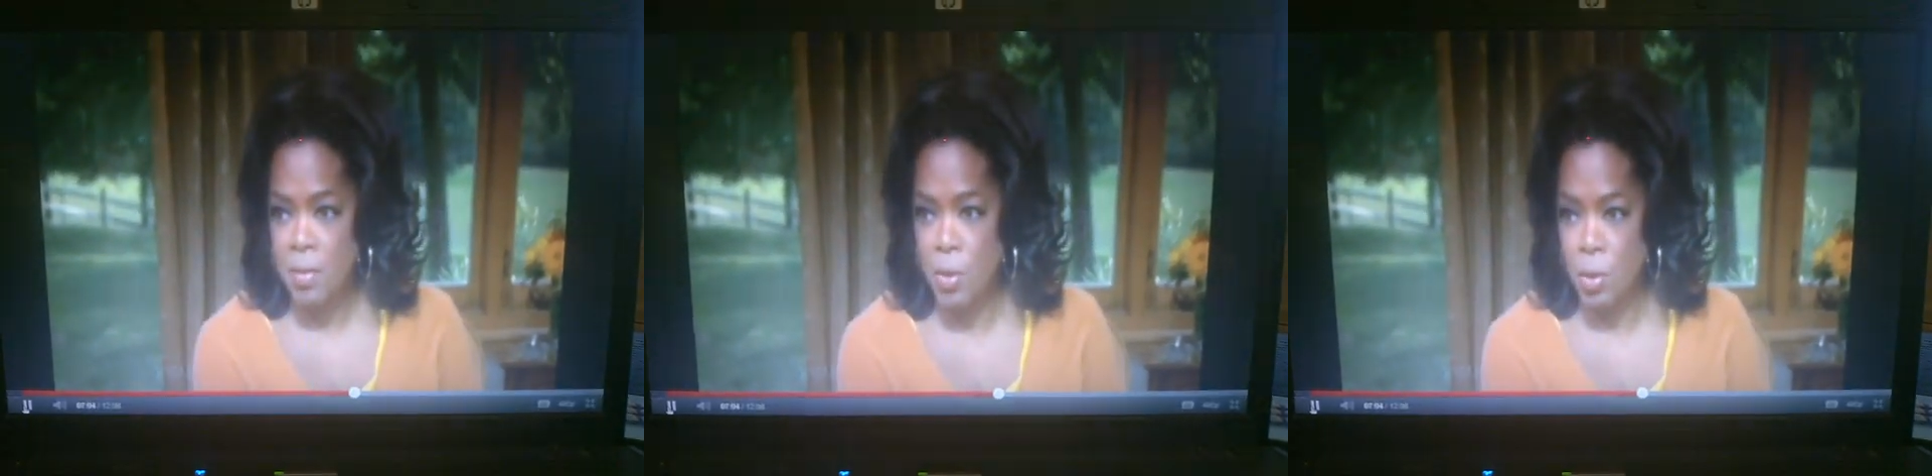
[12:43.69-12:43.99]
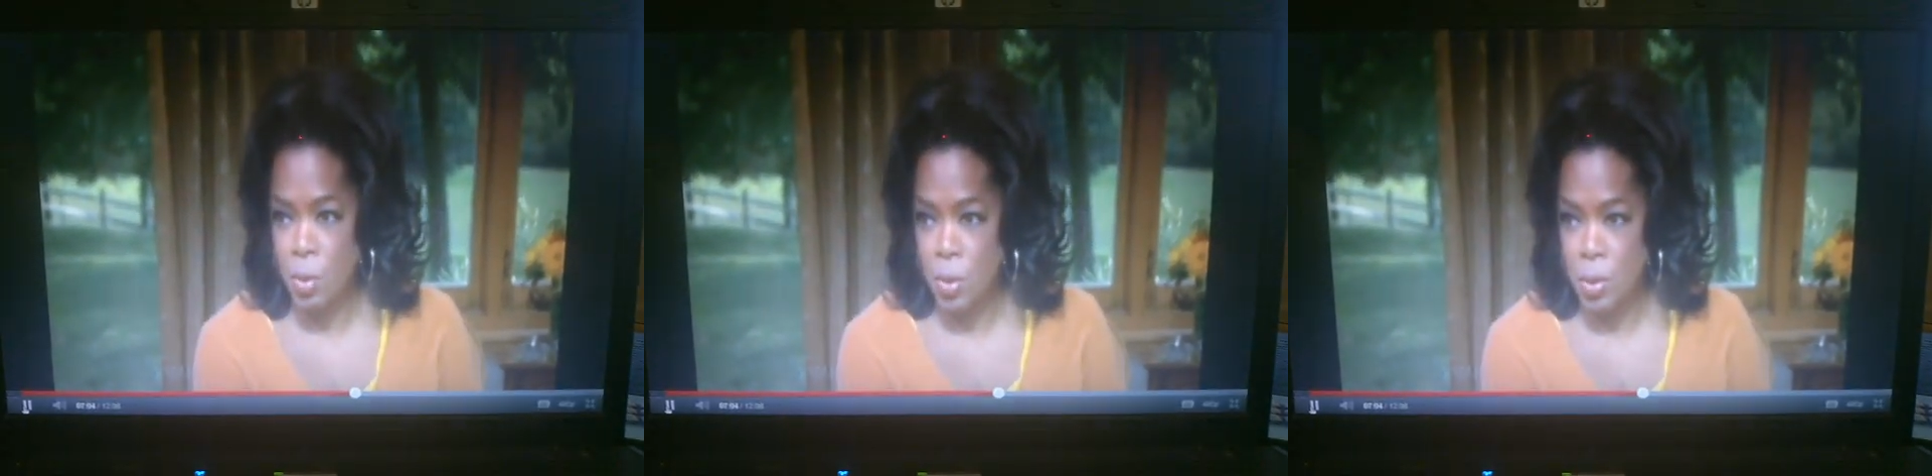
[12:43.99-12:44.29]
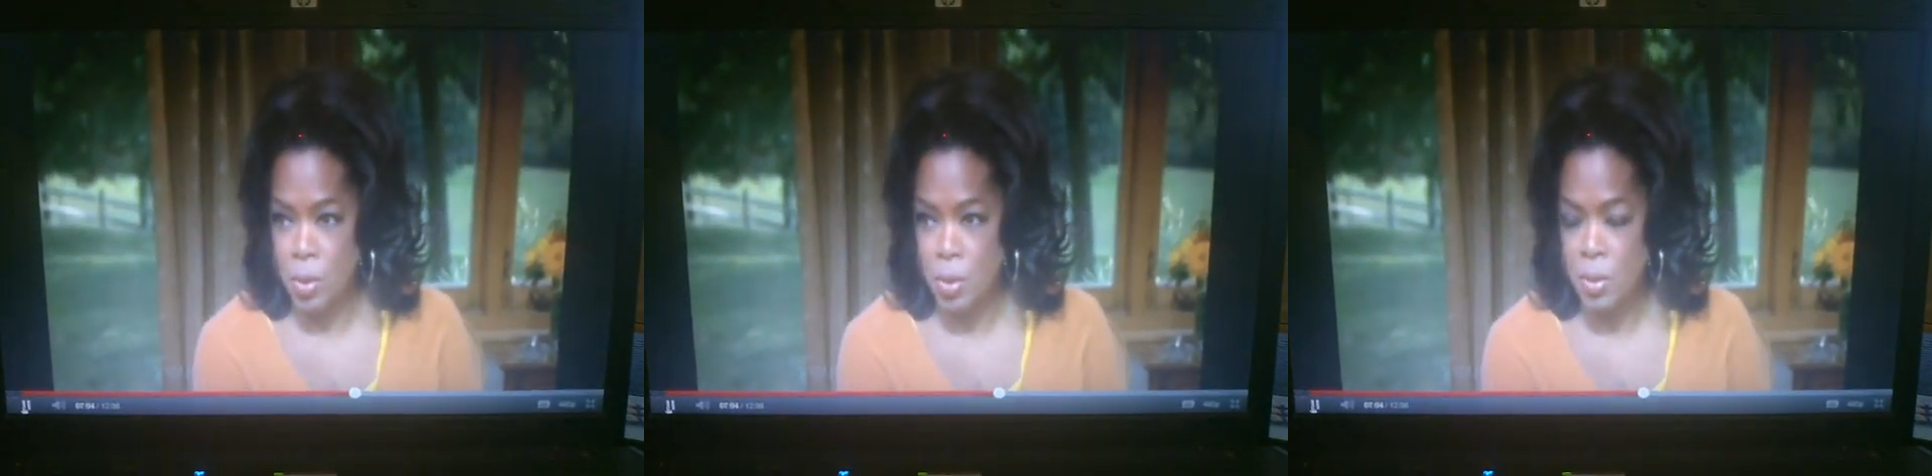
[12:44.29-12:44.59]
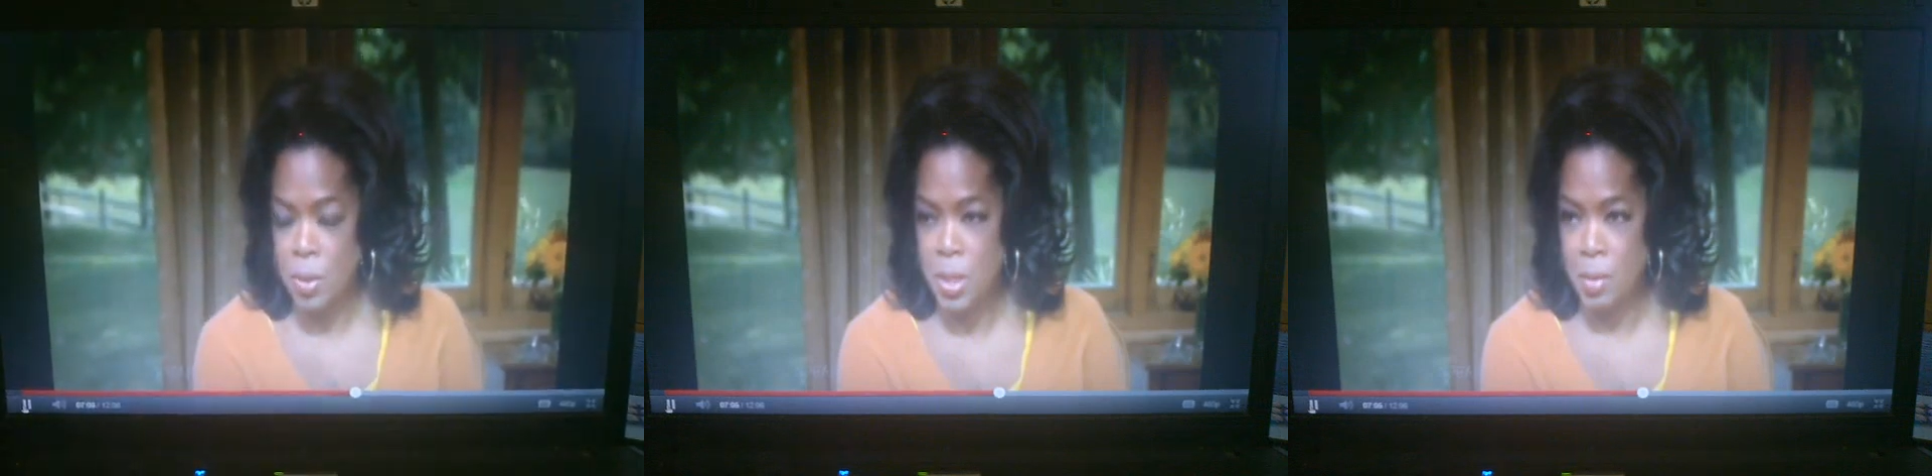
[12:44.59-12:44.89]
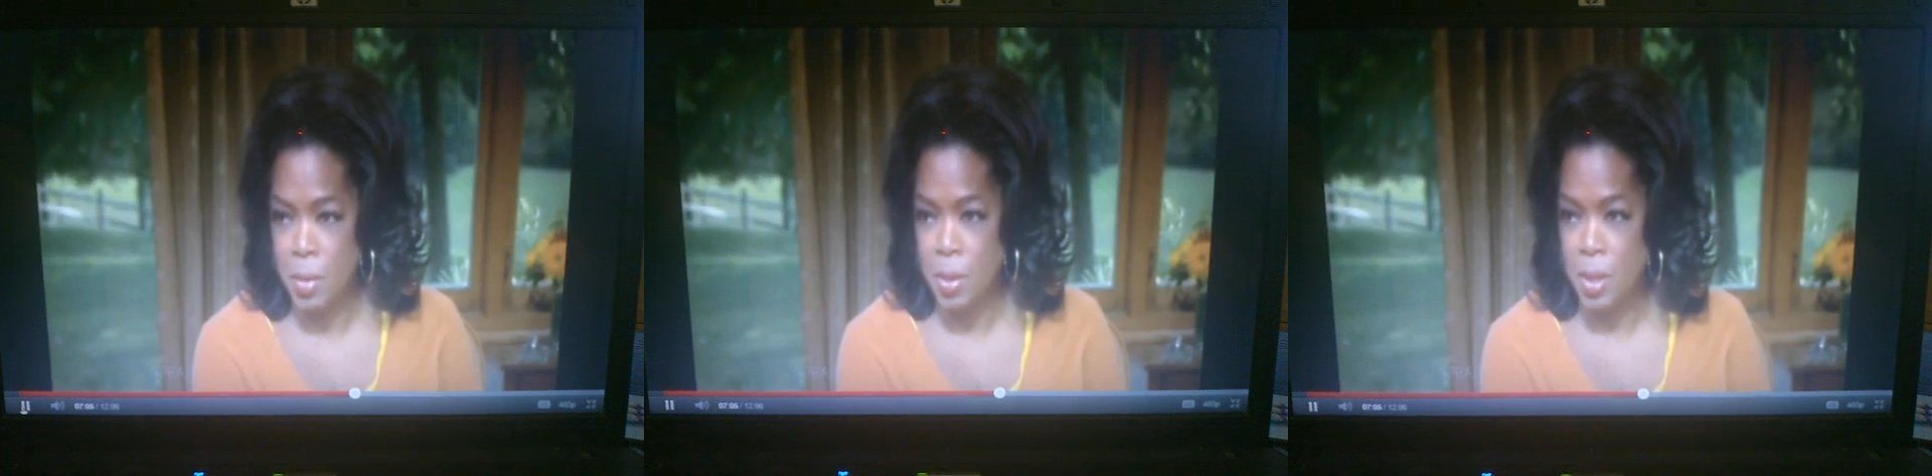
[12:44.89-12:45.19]
funeral
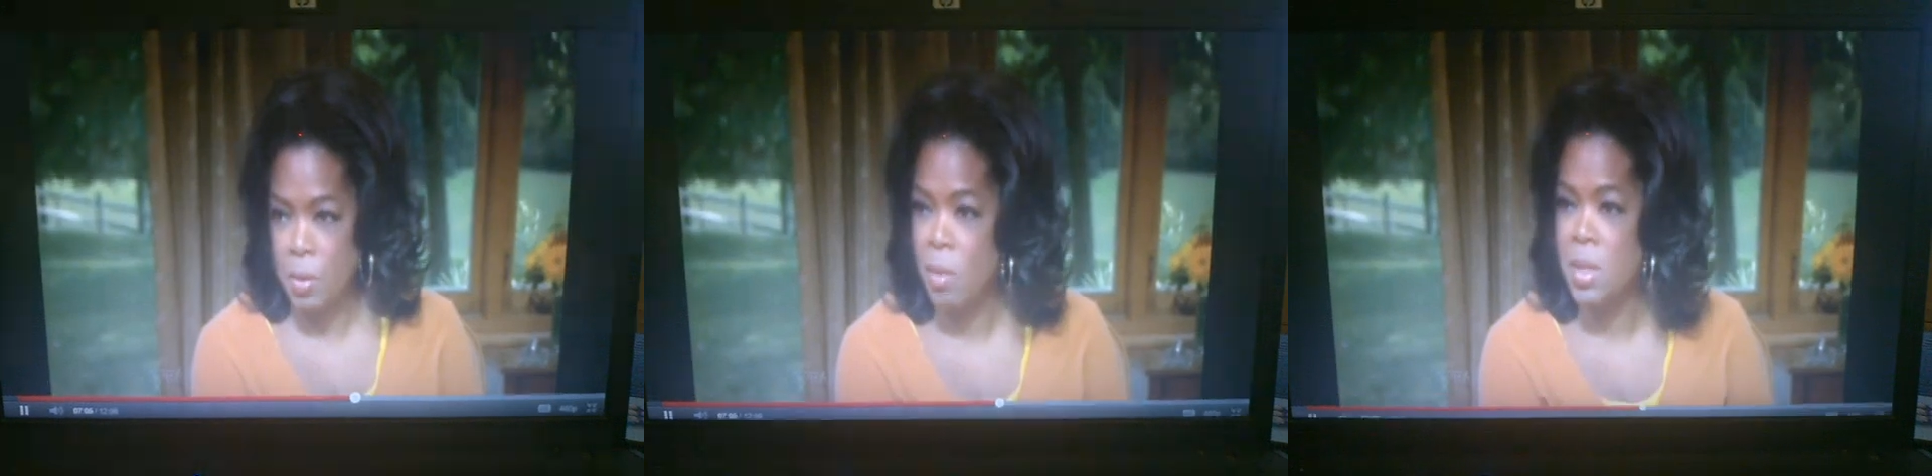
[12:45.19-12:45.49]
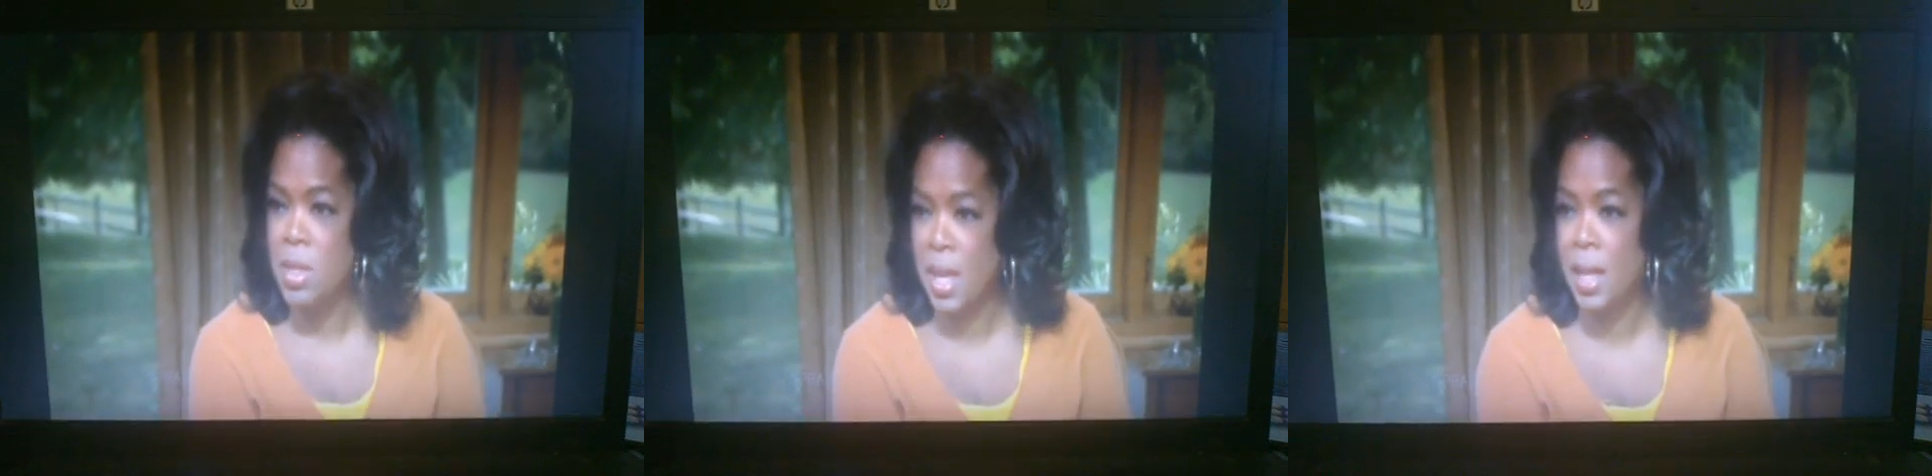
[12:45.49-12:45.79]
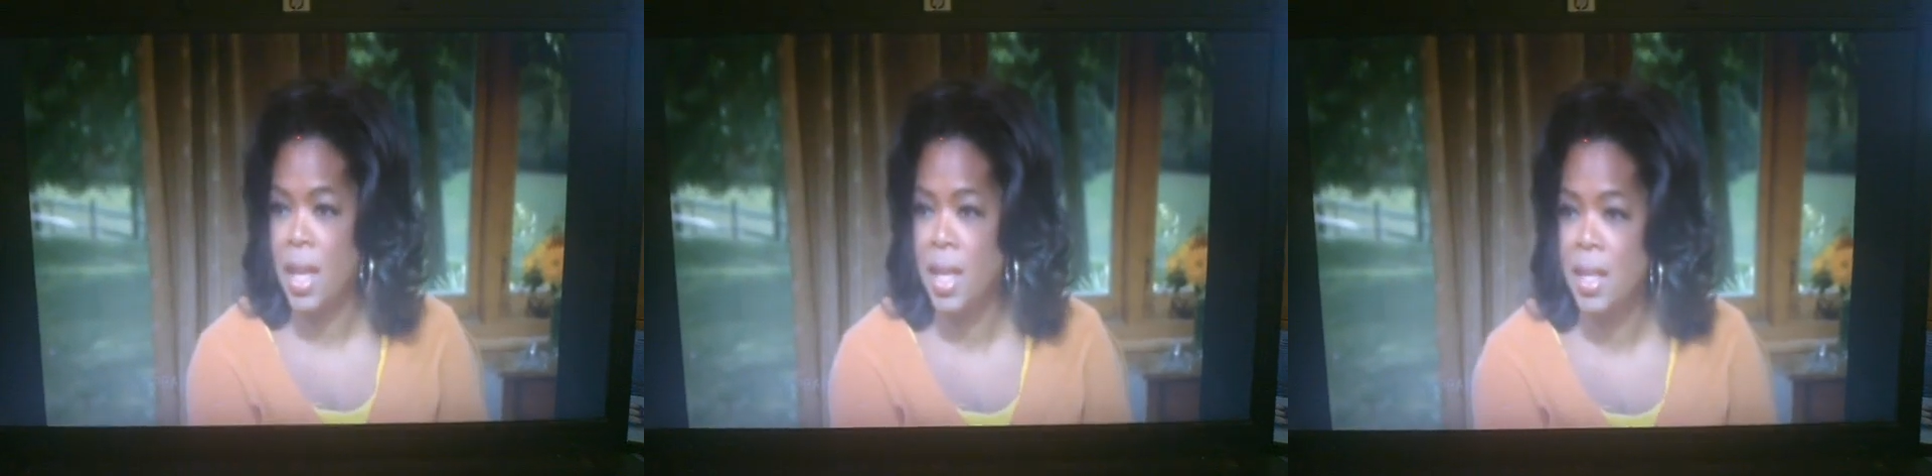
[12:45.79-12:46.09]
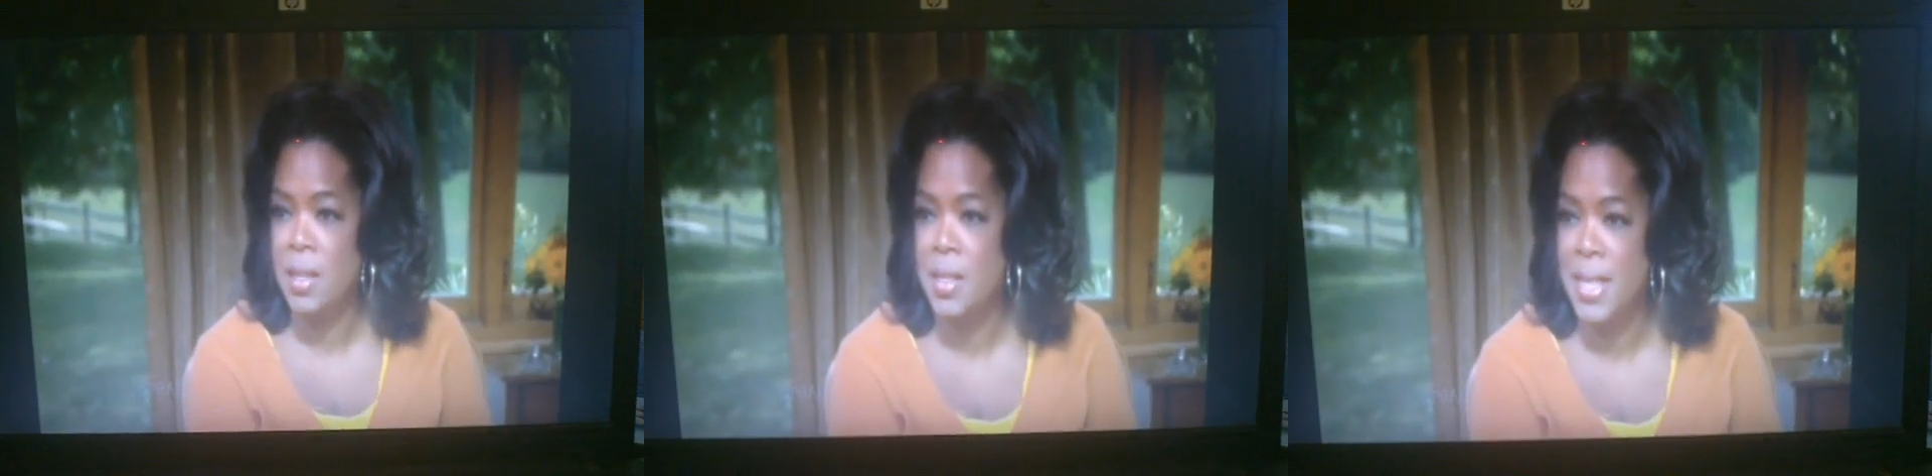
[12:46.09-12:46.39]
ceremony. What was that like, okay.